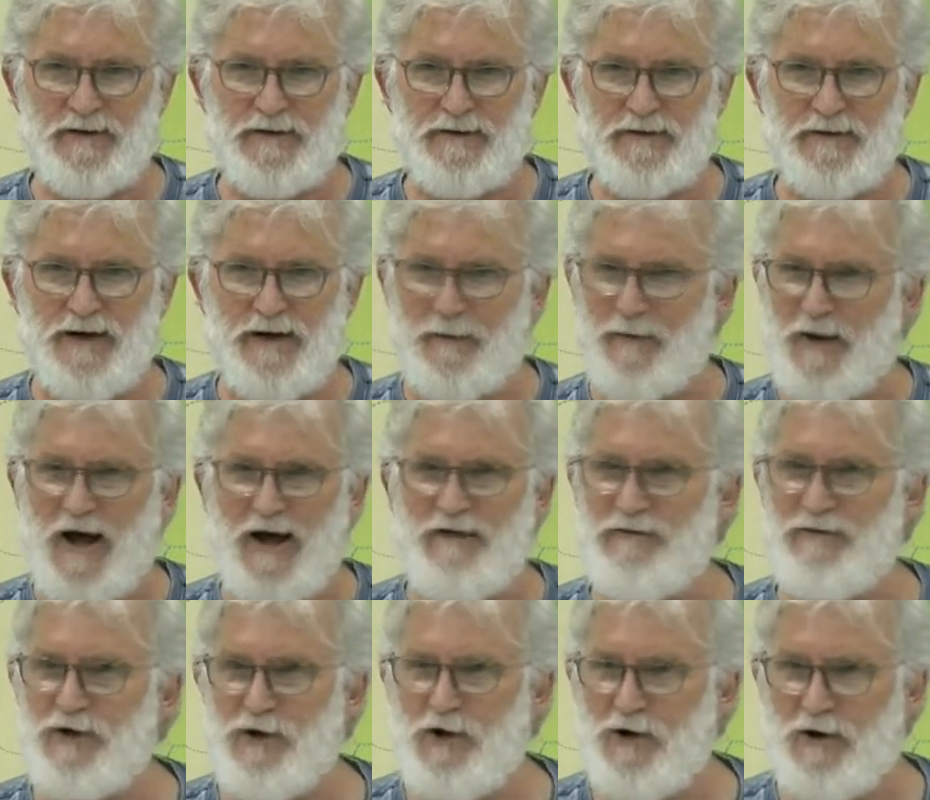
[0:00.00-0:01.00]
I'm not
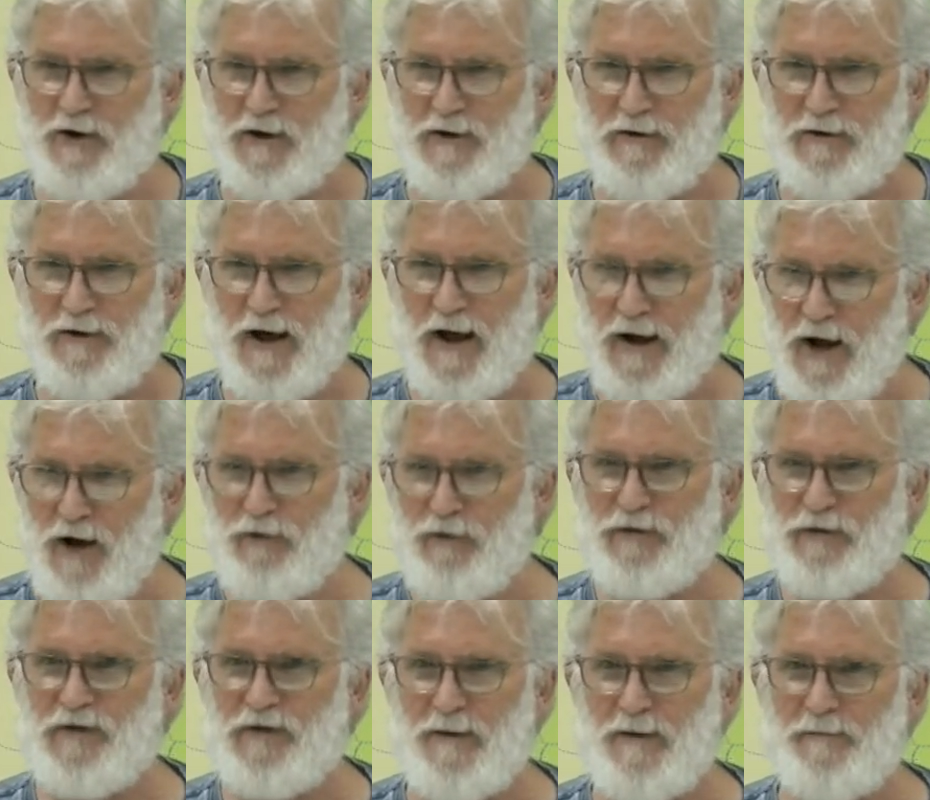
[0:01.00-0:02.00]
even looking. I know
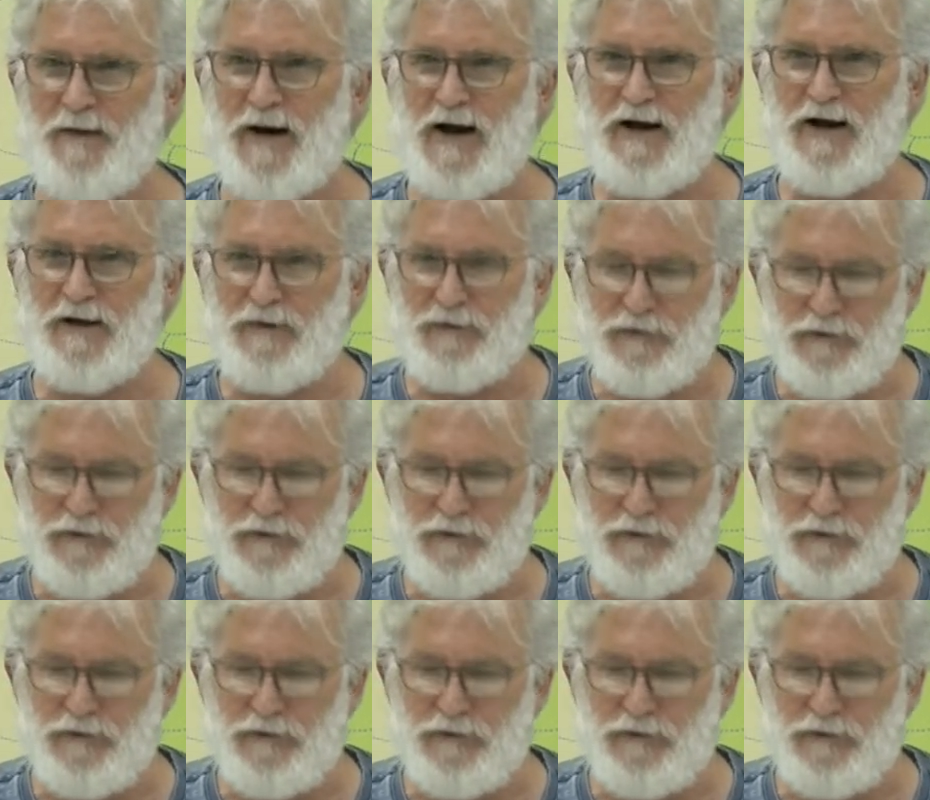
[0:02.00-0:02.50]
somebody is